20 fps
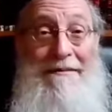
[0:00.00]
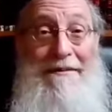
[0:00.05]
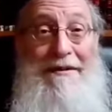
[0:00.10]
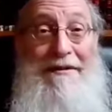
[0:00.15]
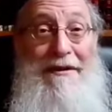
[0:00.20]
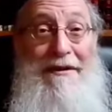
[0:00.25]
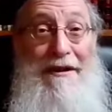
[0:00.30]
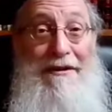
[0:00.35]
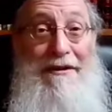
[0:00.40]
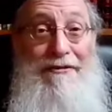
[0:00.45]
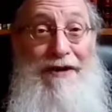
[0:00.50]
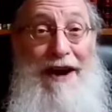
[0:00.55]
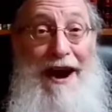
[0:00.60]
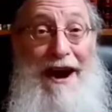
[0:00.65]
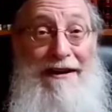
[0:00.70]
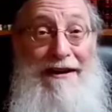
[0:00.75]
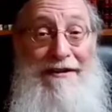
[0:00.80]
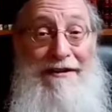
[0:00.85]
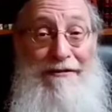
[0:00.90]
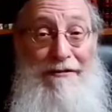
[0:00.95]
B'soich
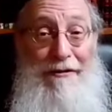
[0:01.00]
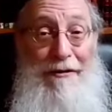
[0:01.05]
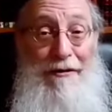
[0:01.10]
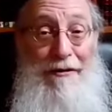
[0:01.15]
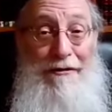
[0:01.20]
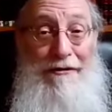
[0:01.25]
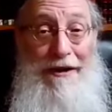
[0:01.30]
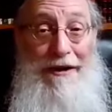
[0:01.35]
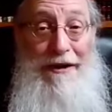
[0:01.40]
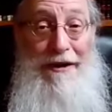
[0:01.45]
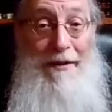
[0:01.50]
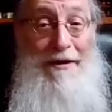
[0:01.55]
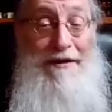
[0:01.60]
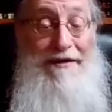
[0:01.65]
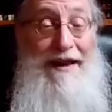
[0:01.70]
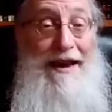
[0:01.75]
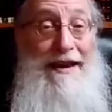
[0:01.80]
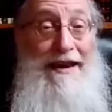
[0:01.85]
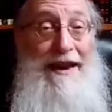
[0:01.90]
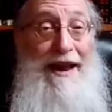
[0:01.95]
Shar Yisrael. Rabbi
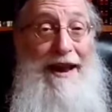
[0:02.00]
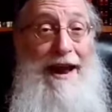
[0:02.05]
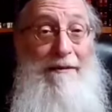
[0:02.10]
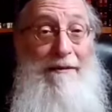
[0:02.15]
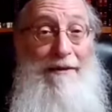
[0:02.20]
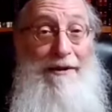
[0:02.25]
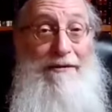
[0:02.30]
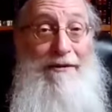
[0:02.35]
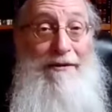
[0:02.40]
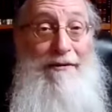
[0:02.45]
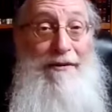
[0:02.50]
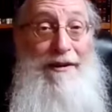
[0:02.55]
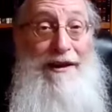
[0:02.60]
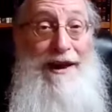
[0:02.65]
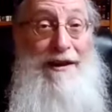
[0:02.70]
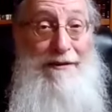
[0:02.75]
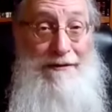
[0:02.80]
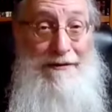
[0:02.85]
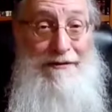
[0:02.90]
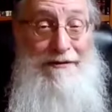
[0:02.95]
Say, I wish you all
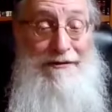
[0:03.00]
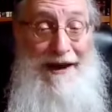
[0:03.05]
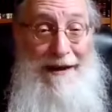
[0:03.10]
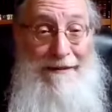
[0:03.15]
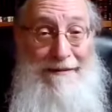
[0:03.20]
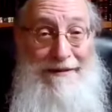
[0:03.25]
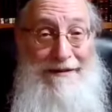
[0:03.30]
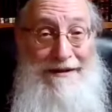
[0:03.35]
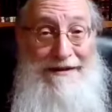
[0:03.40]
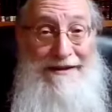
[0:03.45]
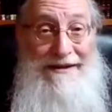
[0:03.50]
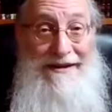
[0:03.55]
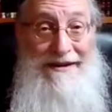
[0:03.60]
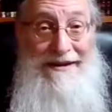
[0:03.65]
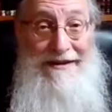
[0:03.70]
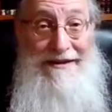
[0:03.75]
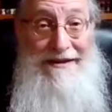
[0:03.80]
a good Shabbos.